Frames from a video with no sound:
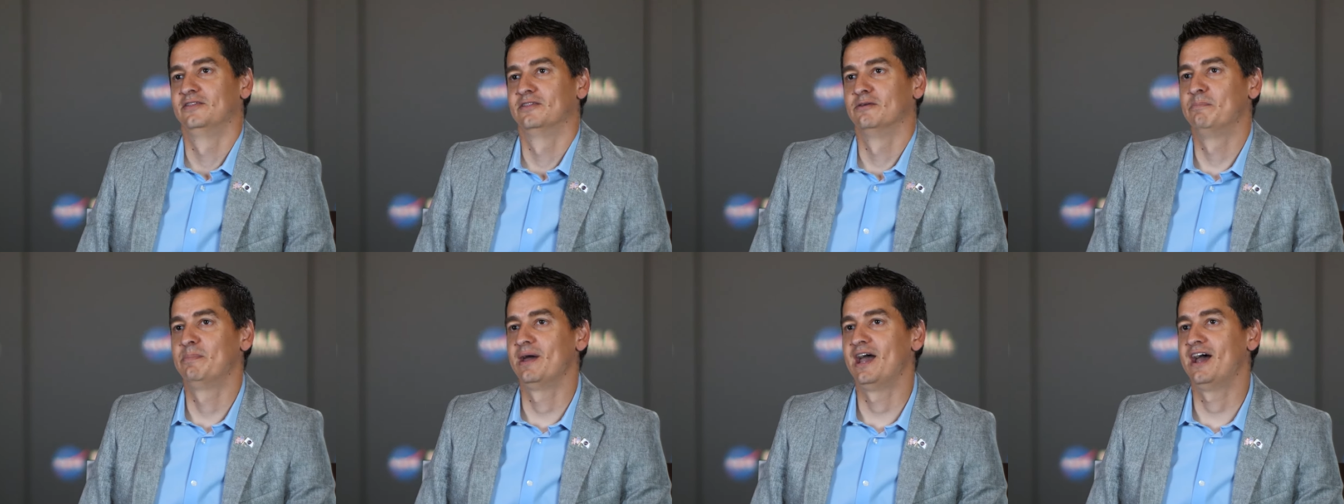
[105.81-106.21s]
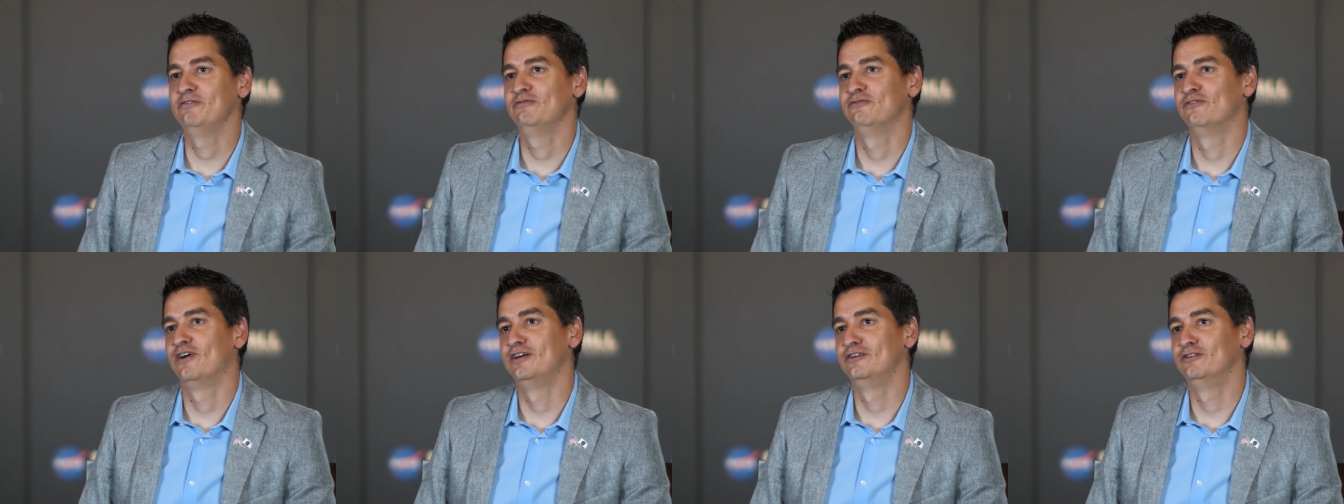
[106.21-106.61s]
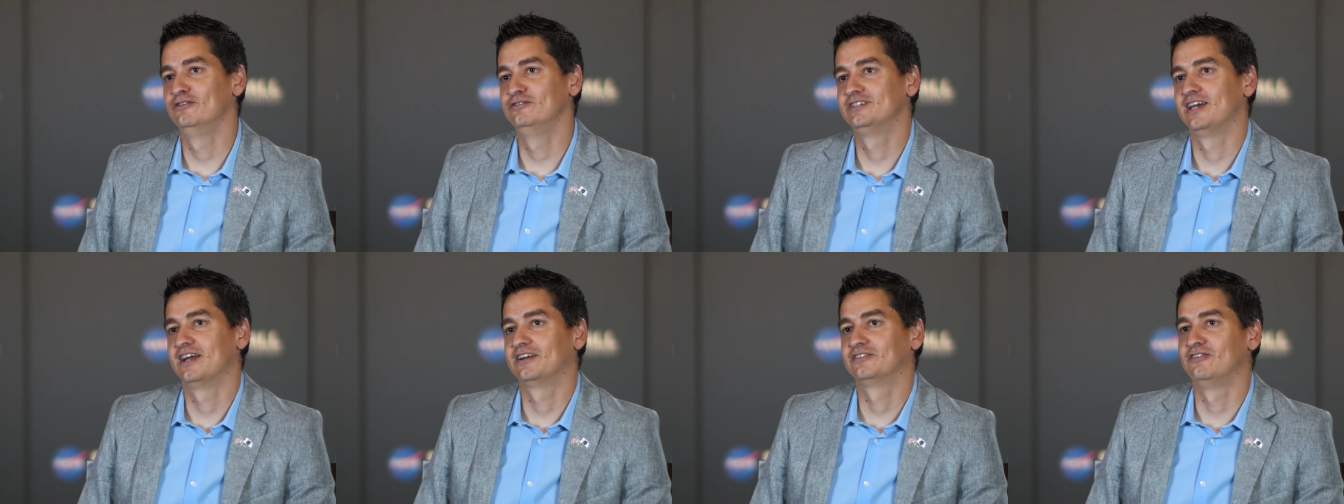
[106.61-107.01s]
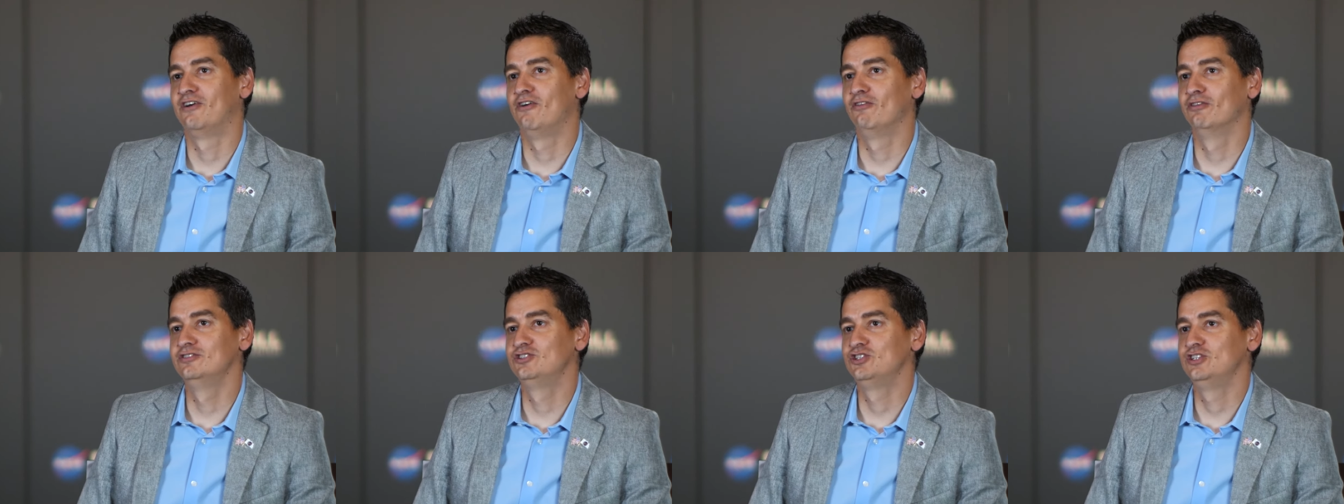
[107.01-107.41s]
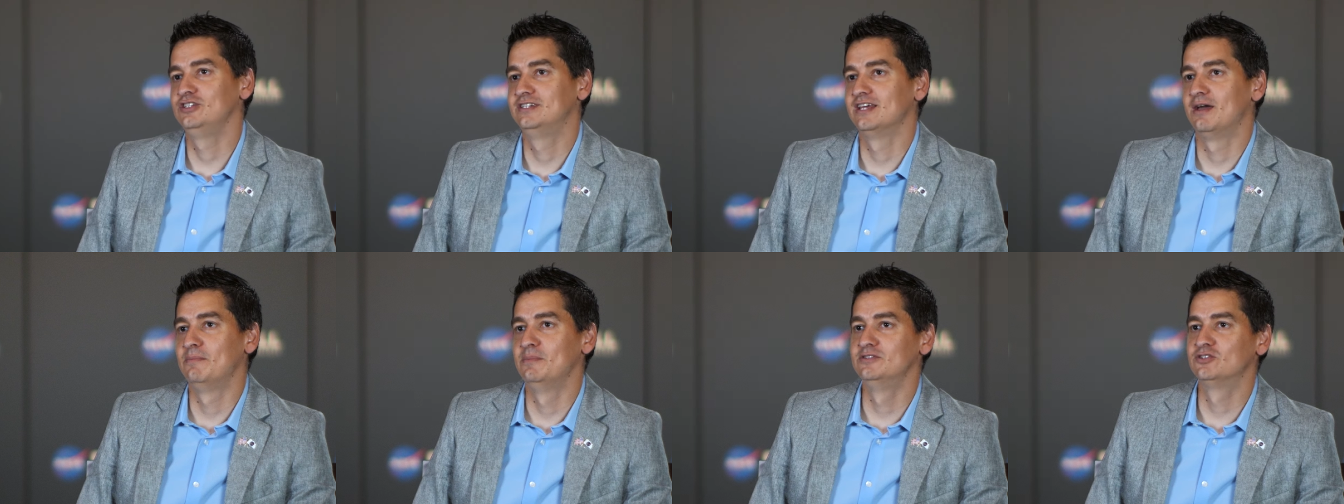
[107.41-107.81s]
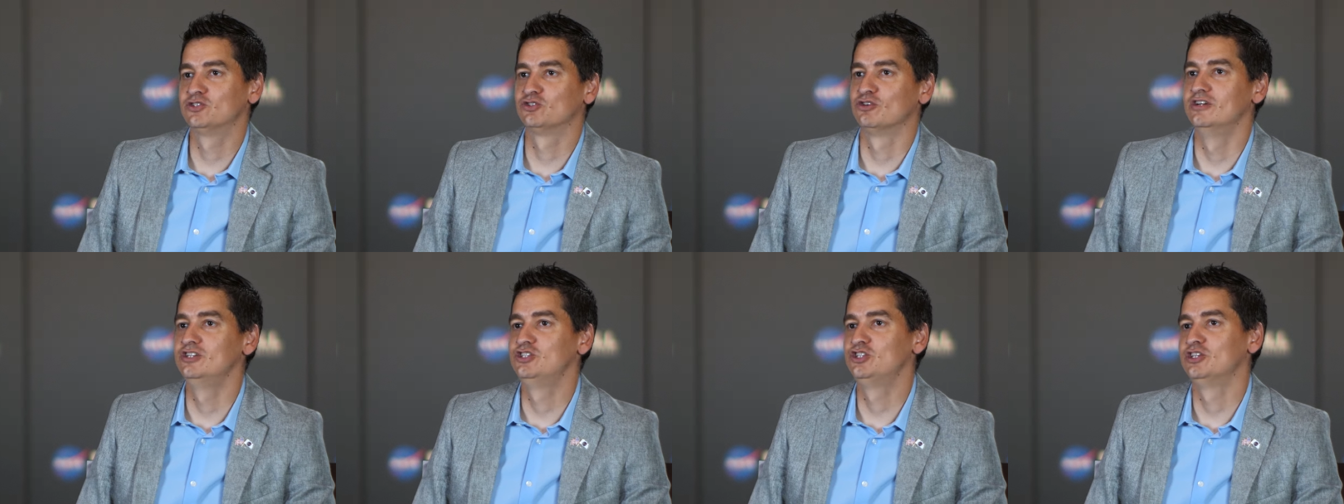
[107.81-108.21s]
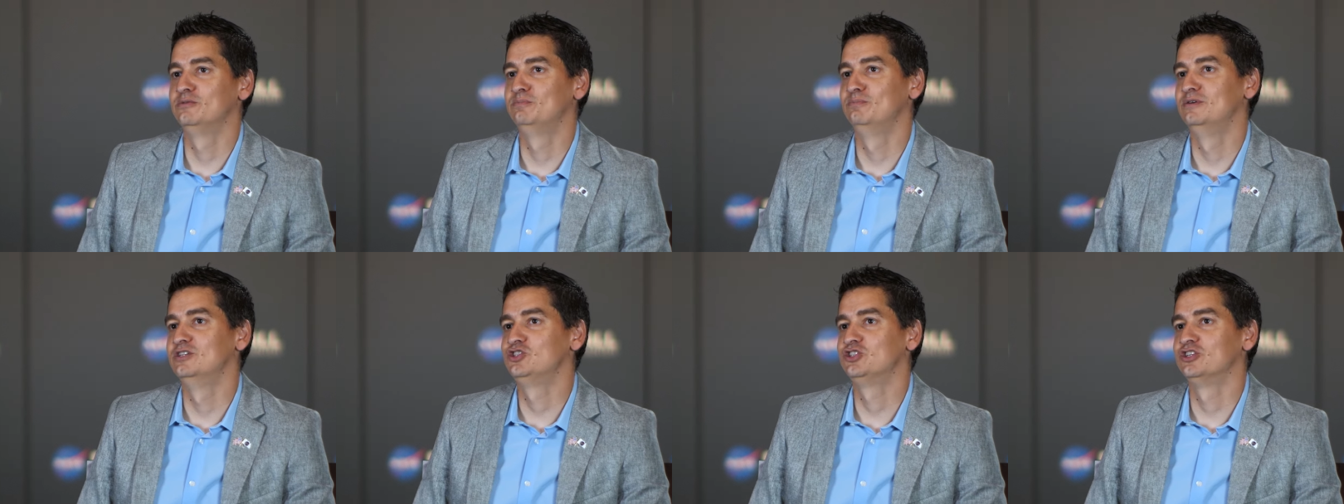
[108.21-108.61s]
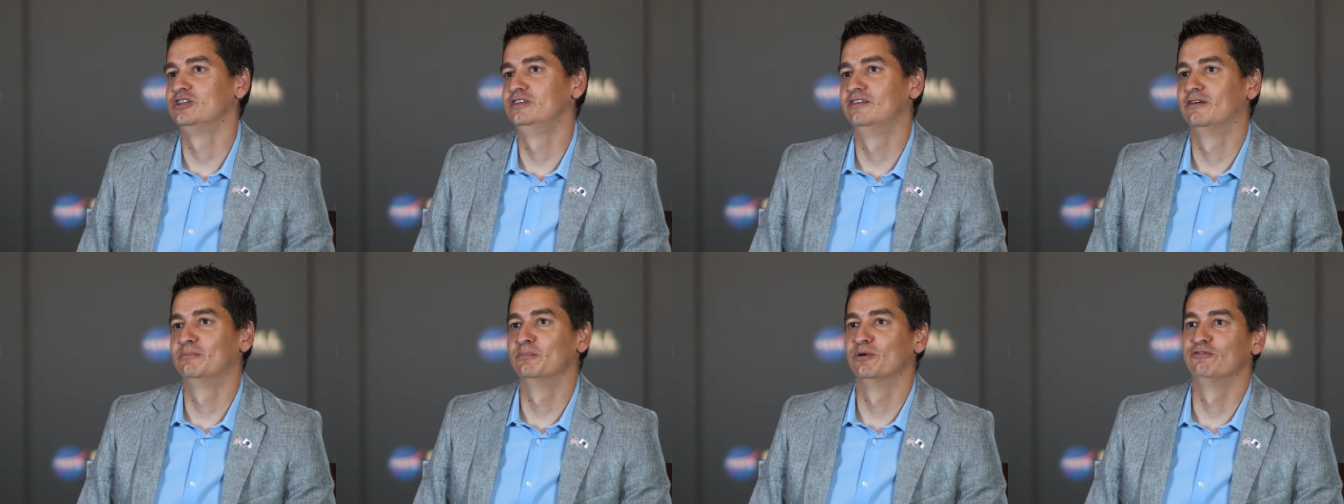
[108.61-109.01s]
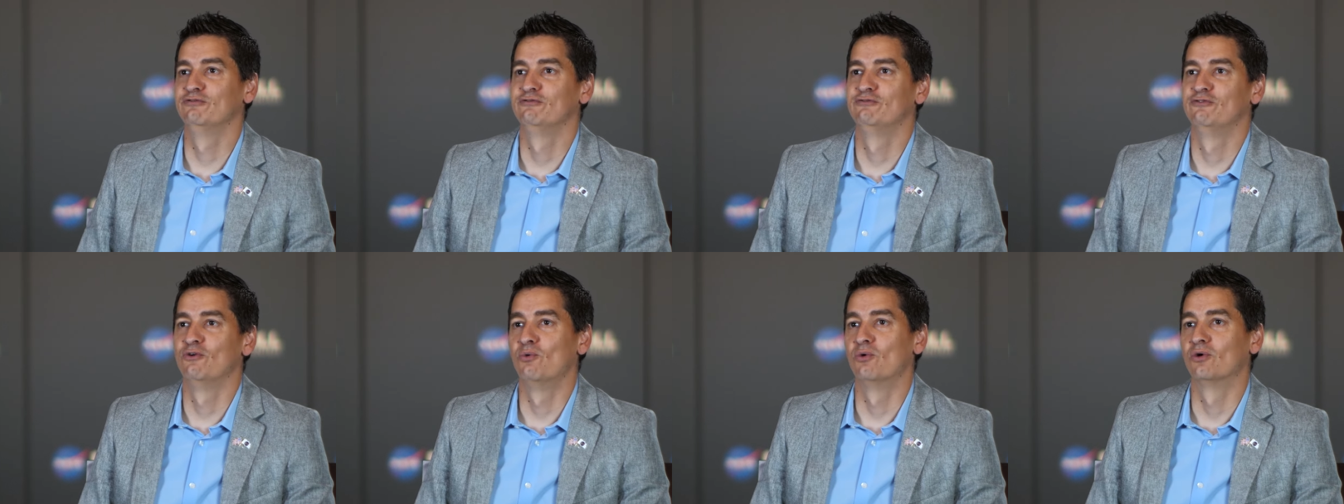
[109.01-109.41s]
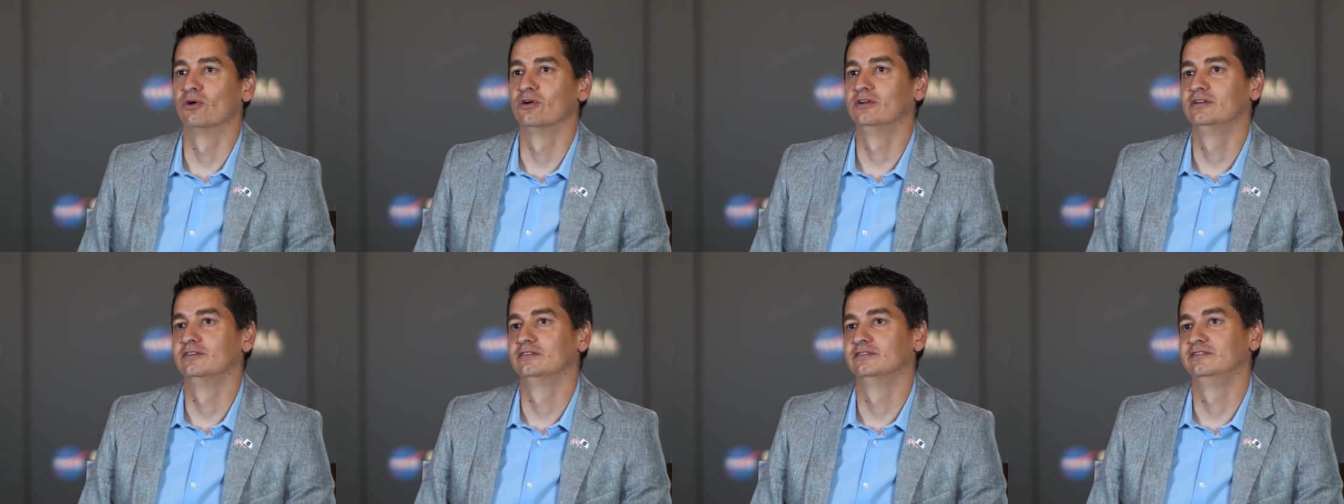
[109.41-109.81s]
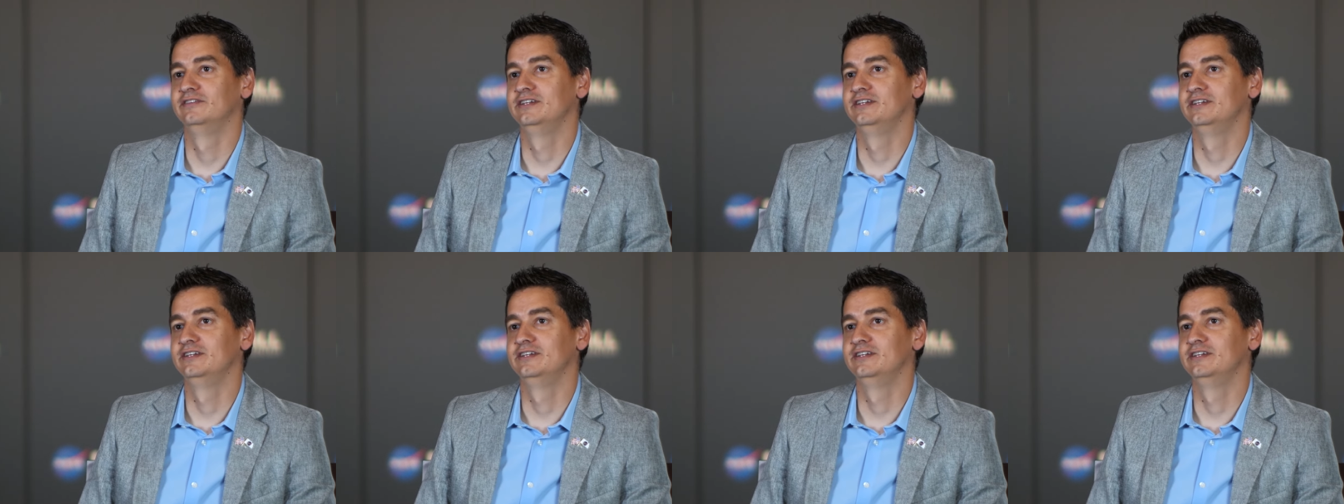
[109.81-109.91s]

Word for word: The Pathfinder Technology Demonstration Mission Number 4,